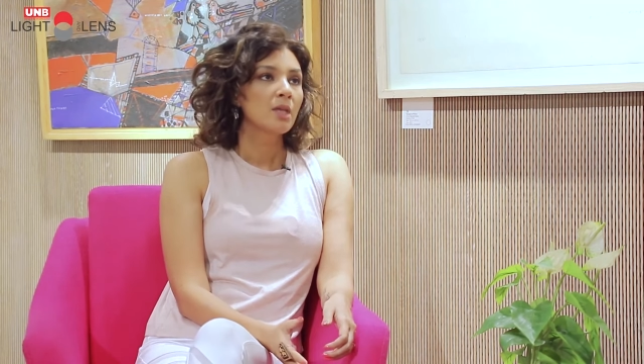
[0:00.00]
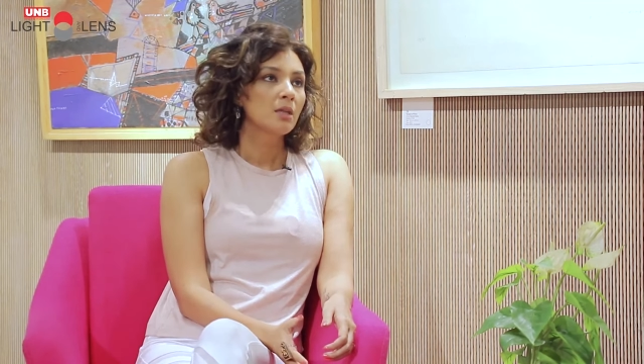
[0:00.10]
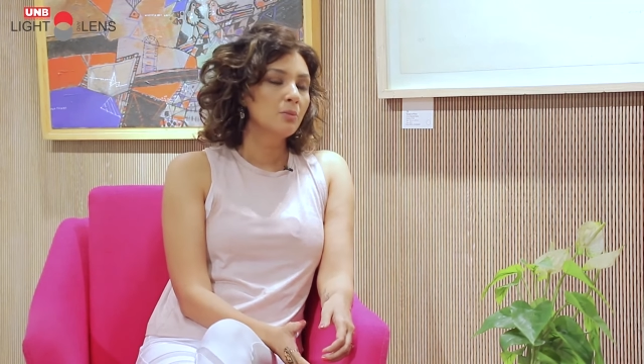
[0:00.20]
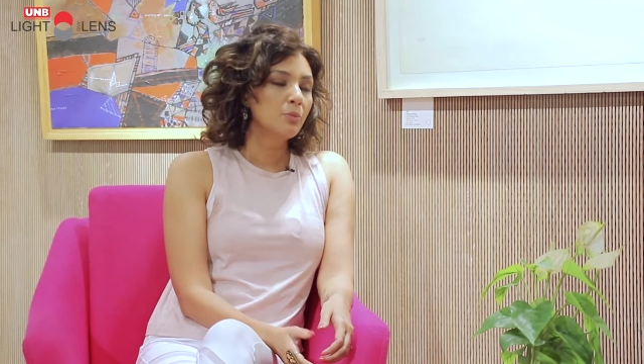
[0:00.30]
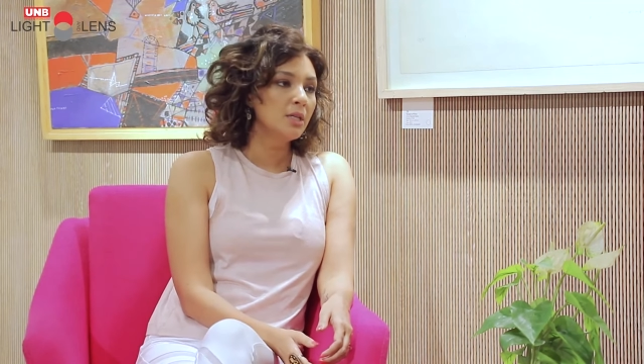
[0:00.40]

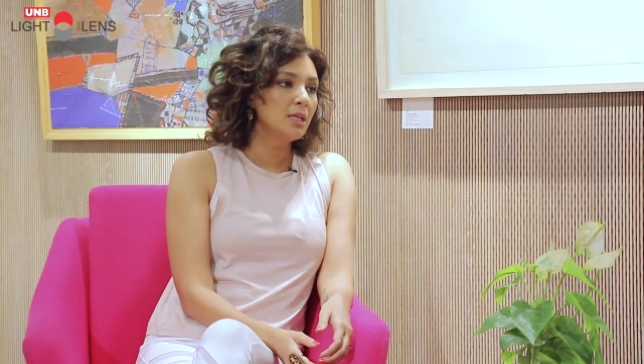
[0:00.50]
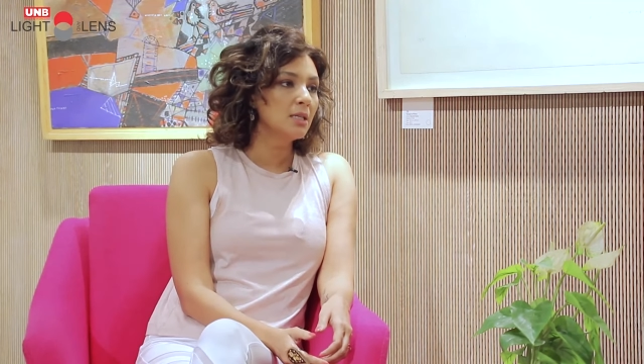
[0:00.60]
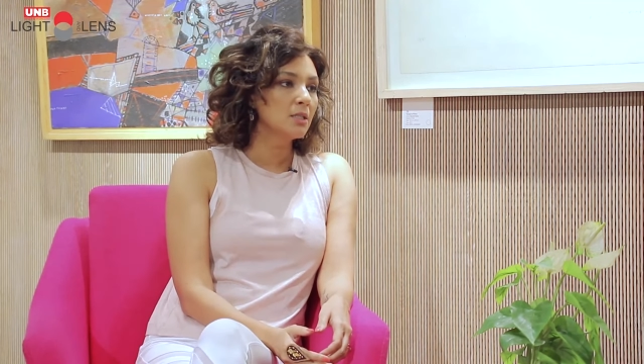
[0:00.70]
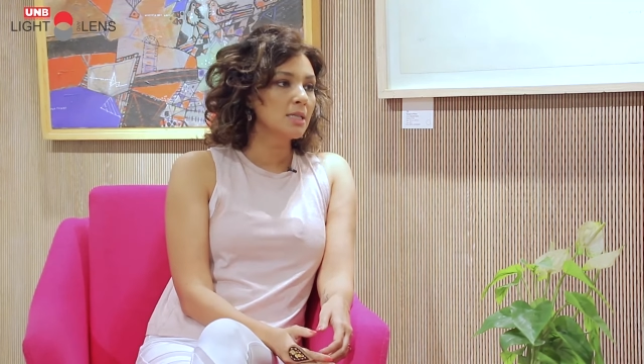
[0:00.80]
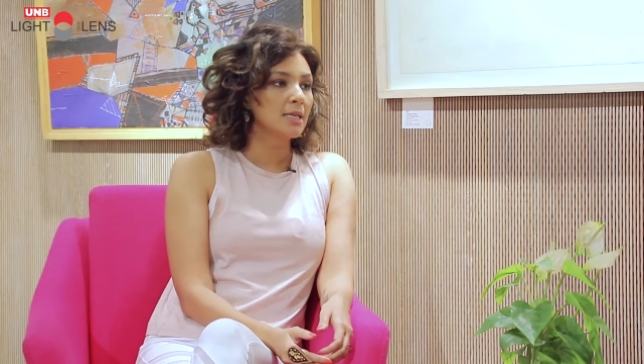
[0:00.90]
the
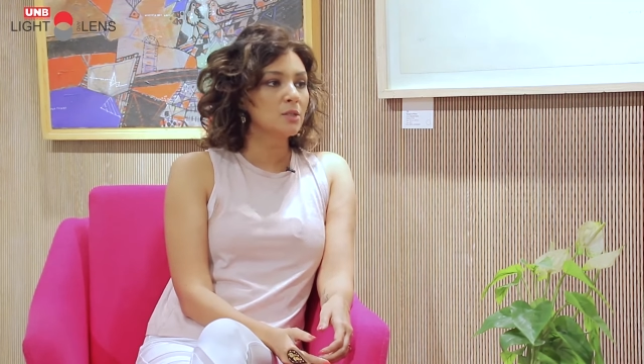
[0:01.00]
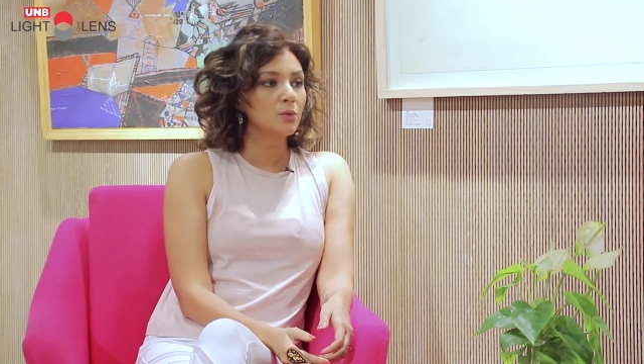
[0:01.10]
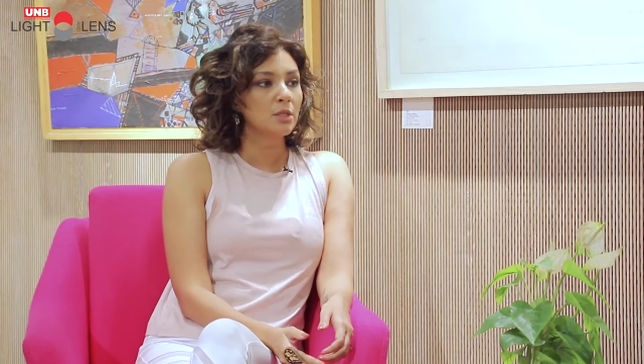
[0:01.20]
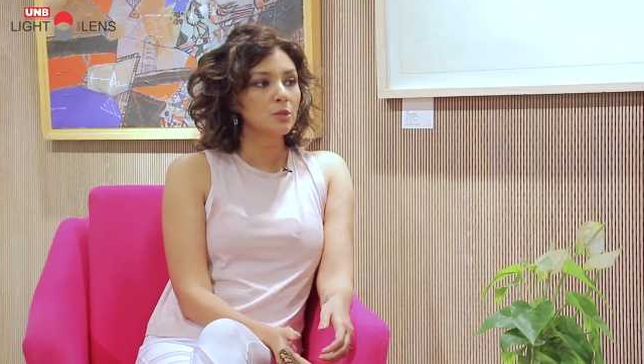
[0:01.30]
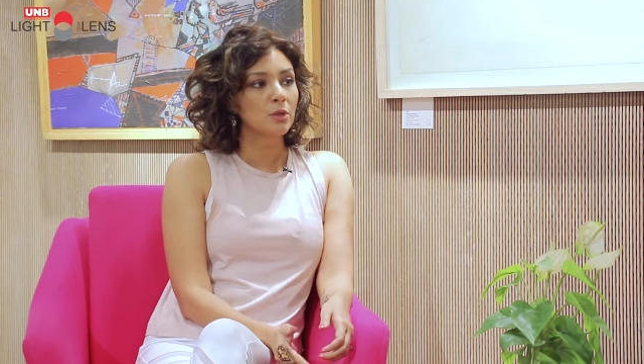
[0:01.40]
breathing takes you
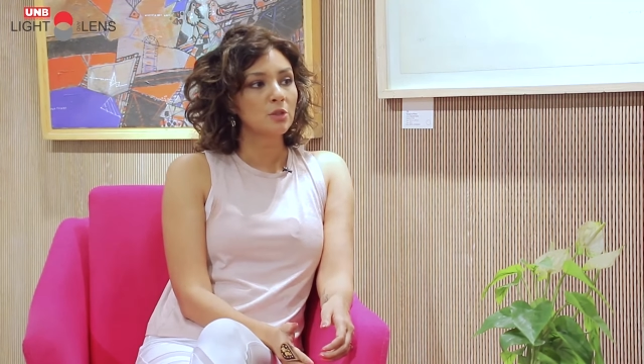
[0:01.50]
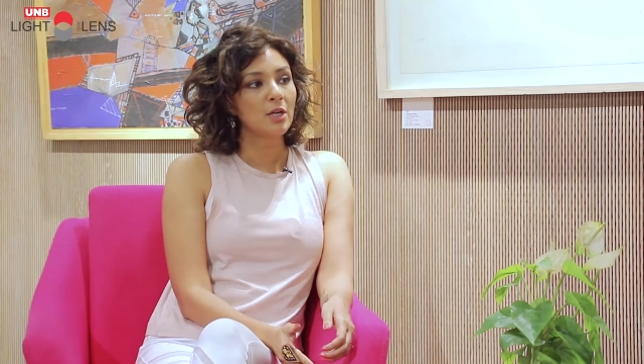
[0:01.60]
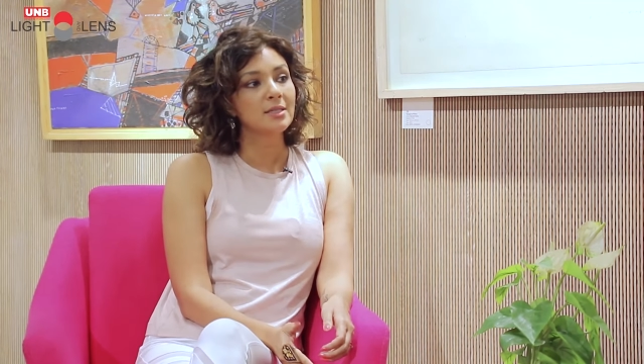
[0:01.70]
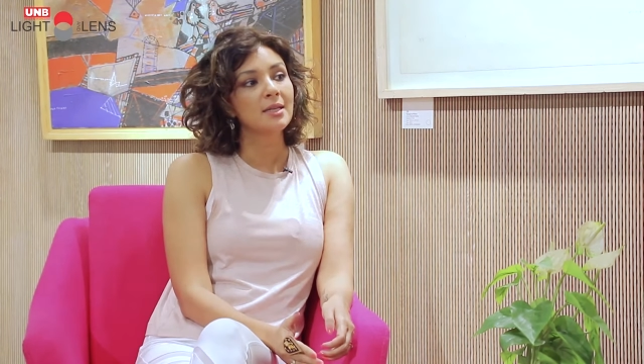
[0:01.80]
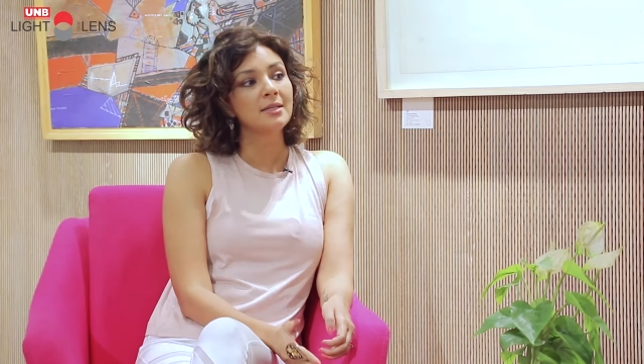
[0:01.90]
into a
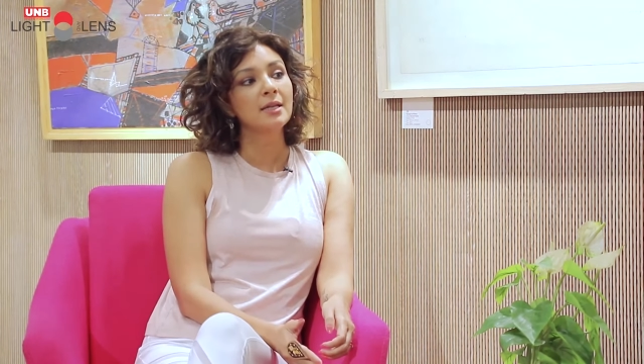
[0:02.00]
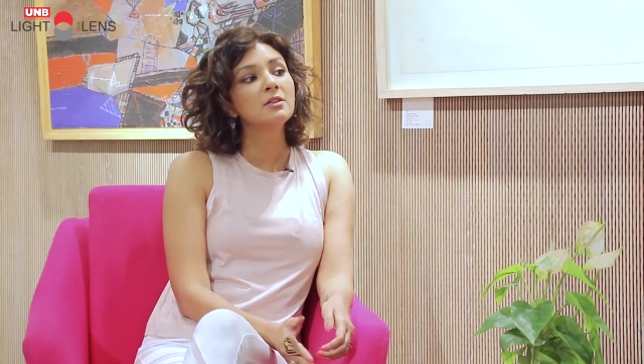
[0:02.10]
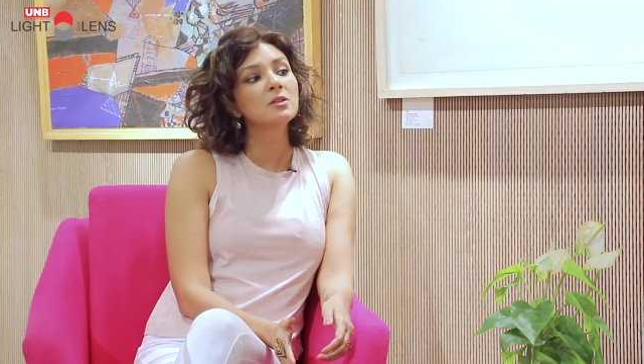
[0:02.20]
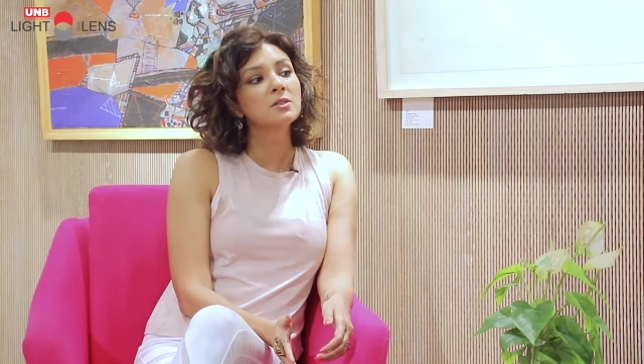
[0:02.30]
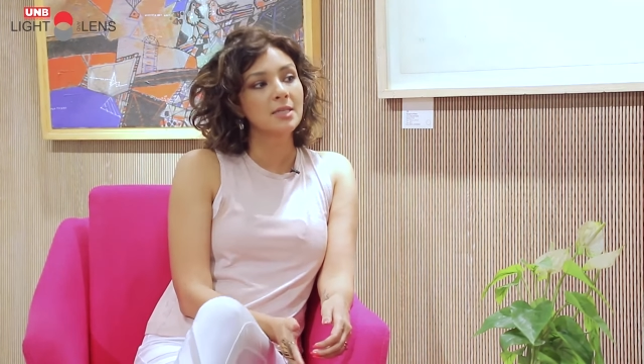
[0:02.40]

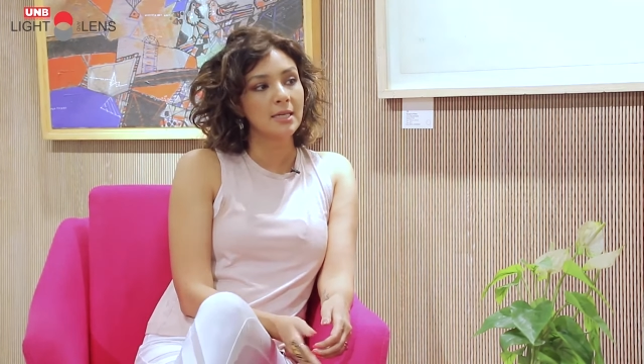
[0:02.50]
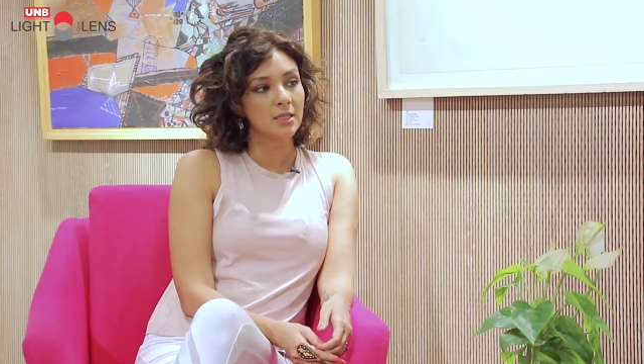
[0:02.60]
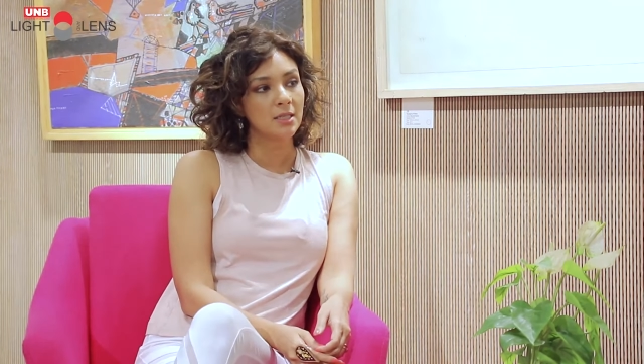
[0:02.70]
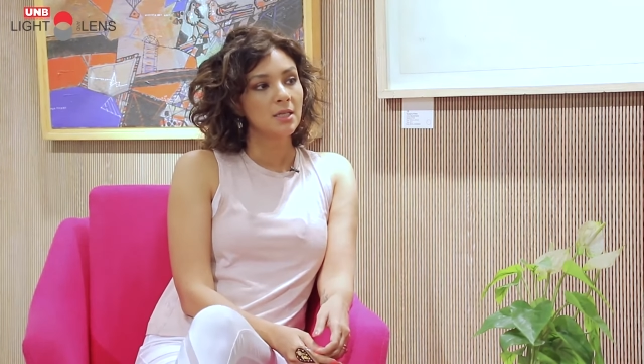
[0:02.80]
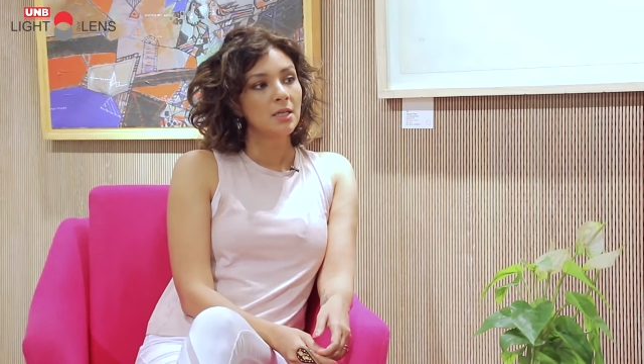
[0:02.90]
transcendental state.